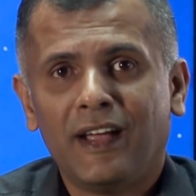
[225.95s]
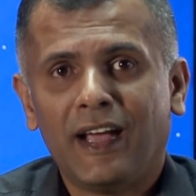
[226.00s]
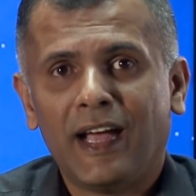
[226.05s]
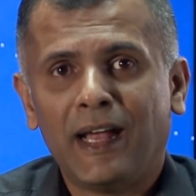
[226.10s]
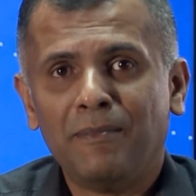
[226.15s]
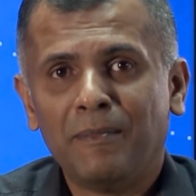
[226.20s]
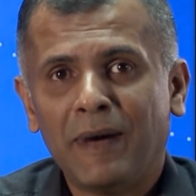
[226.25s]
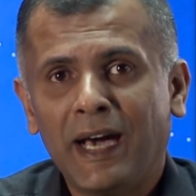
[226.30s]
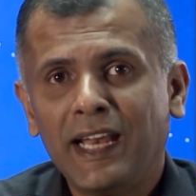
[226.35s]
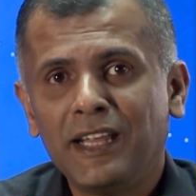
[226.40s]

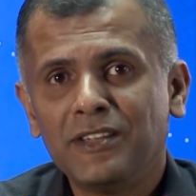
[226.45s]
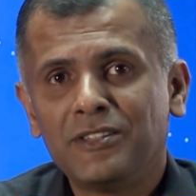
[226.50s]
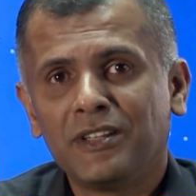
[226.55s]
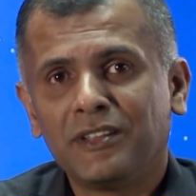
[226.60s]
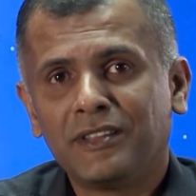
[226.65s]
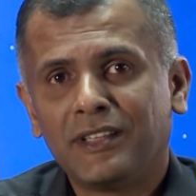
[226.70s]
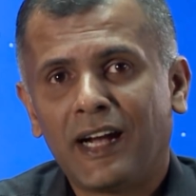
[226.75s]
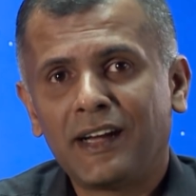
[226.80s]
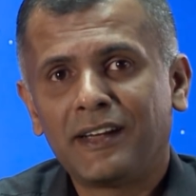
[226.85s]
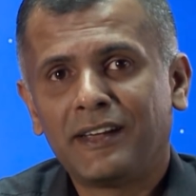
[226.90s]
And
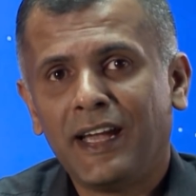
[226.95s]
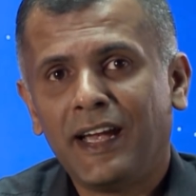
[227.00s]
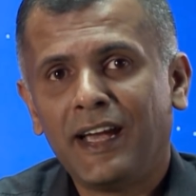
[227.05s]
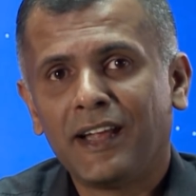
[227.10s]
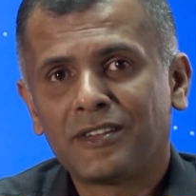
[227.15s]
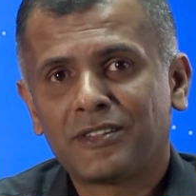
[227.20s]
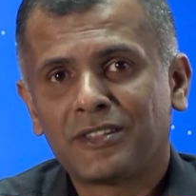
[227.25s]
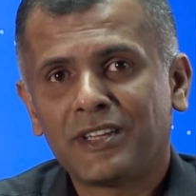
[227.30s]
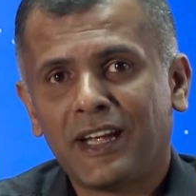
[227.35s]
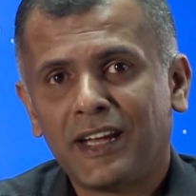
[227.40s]
managing that
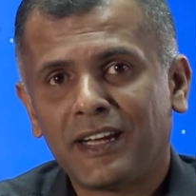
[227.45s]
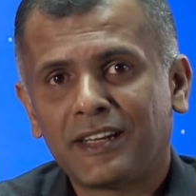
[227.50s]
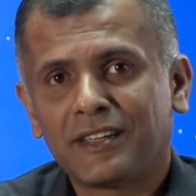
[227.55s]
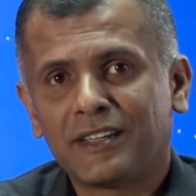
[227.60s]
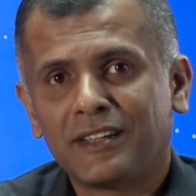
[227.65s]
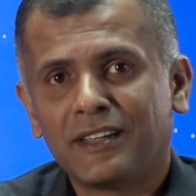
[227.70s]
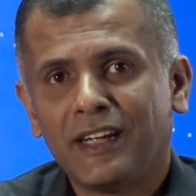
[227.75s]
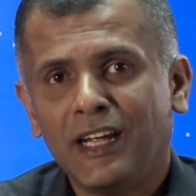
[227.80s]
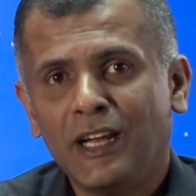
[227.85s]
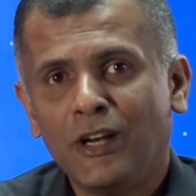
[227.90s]
data set
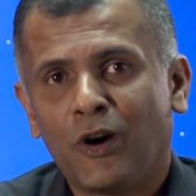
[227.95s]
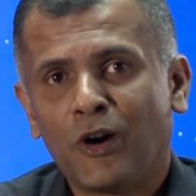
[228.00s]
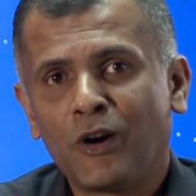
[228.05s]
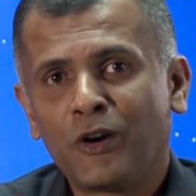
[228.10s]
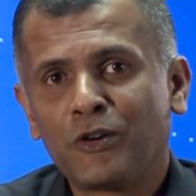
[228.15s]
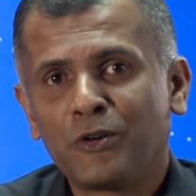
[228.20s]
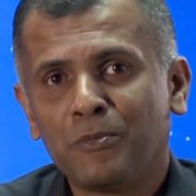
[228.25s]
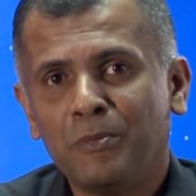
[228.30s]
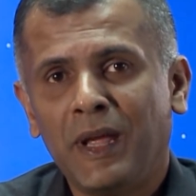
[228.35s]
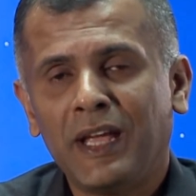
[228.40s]
in order
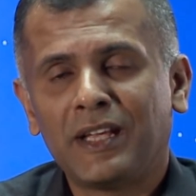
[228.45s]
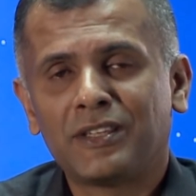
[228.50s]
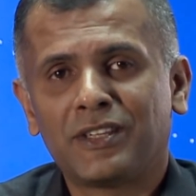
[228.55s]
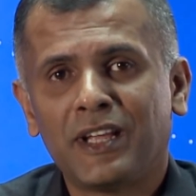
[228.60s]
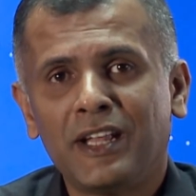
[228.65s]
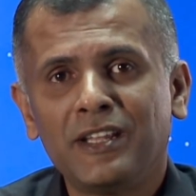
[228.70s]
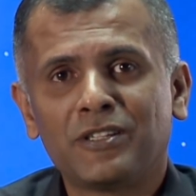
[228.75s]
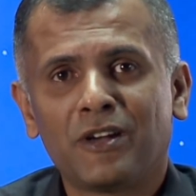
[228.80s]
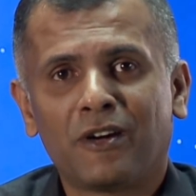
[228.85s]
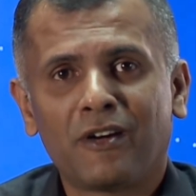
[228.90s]
to make
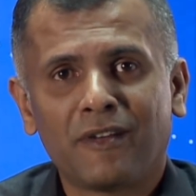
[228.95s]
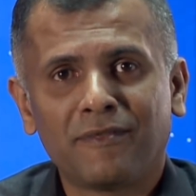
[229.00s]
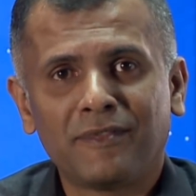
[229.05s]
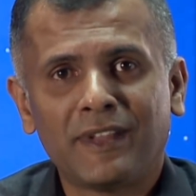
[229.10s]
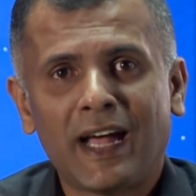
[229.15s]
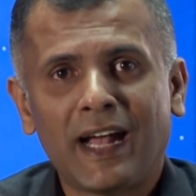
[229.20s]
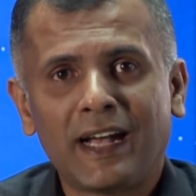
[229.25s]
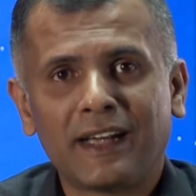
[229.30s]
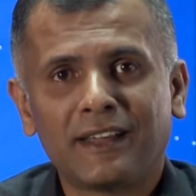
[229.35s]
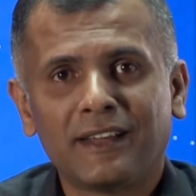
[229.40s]
sense out of
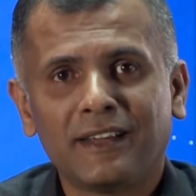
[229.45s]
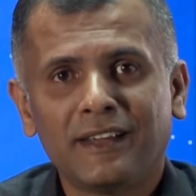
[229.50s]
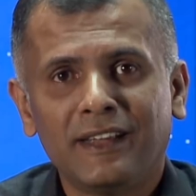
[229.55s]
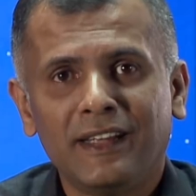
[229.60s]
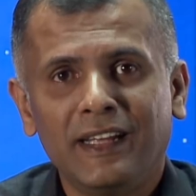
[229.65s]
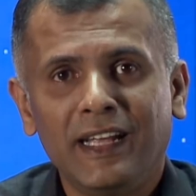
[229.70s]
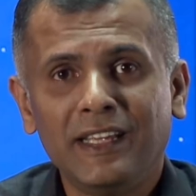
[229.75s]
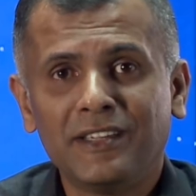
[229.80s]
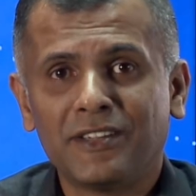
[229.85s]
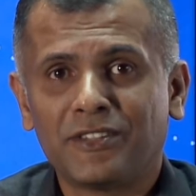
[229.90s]
that
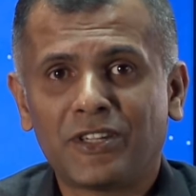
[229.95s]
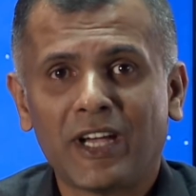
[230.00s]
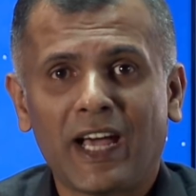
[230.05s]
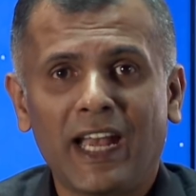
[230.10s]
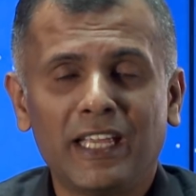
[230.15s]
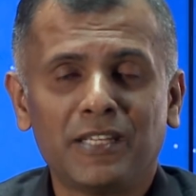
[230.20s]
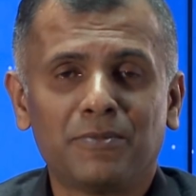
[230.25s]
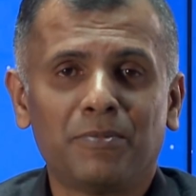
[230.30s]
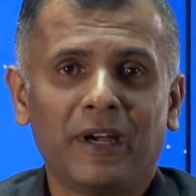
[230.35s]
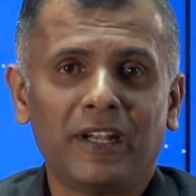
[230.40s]
is a
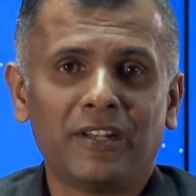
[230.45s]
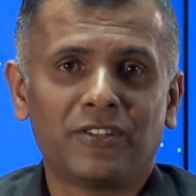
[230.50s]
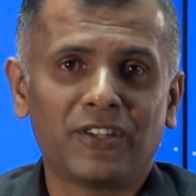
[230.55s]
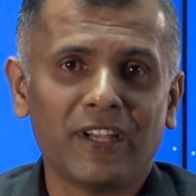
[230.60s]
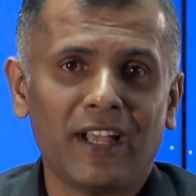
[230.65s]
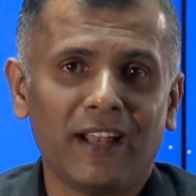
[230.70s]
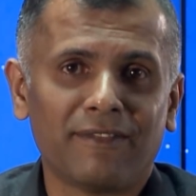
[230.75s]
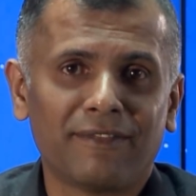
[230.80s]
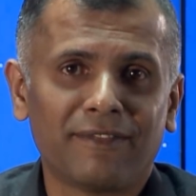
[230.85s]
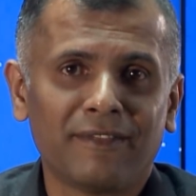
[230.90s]
challenge by
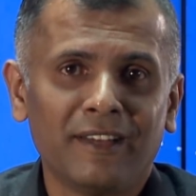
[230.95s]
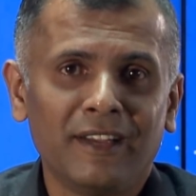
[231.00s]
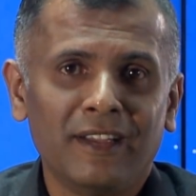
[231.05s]
itself.